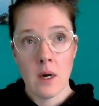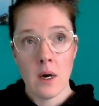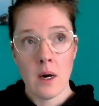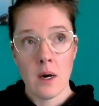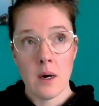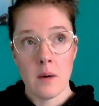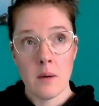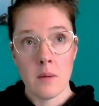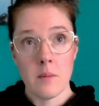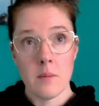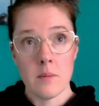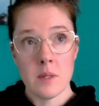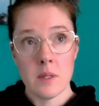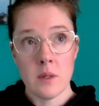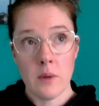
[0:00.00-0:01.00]

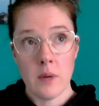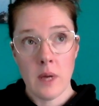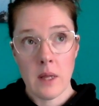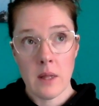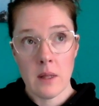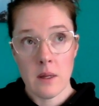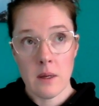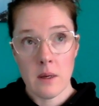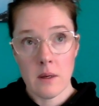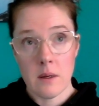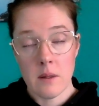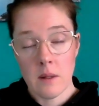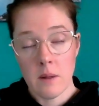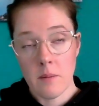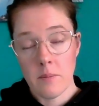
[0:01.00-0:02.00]
So again,
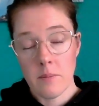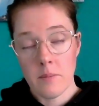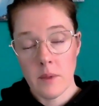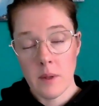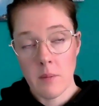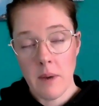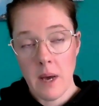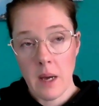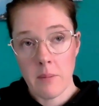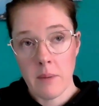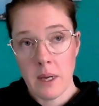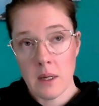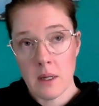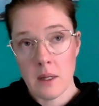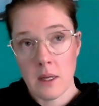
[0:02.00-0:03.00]
the
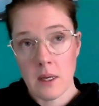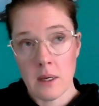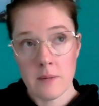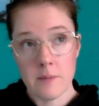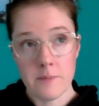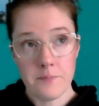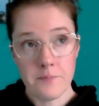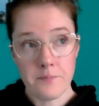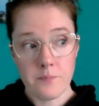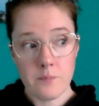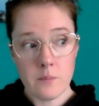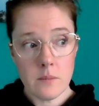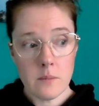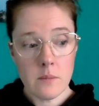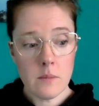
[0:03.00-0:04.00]
backpedaling
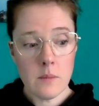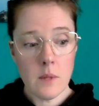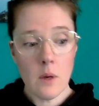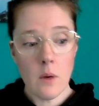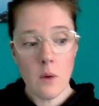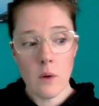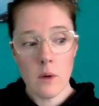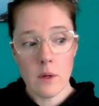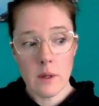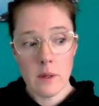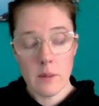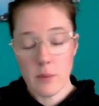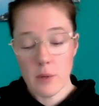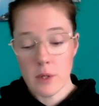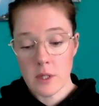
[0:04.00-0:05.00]
or
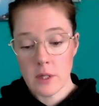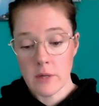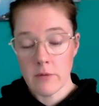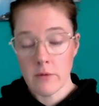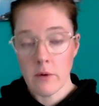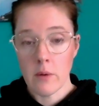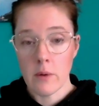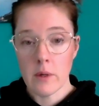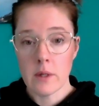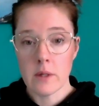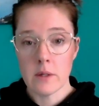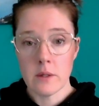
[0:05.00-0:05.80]
the pushing forward